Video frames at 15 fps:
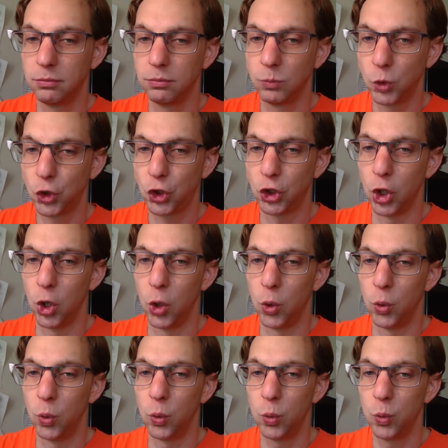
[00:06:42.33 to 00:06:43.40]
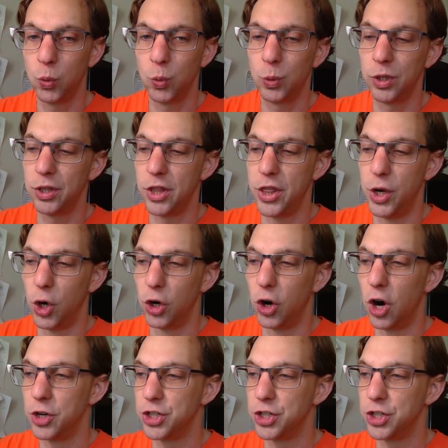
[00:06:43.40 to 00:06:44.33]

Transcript: So there are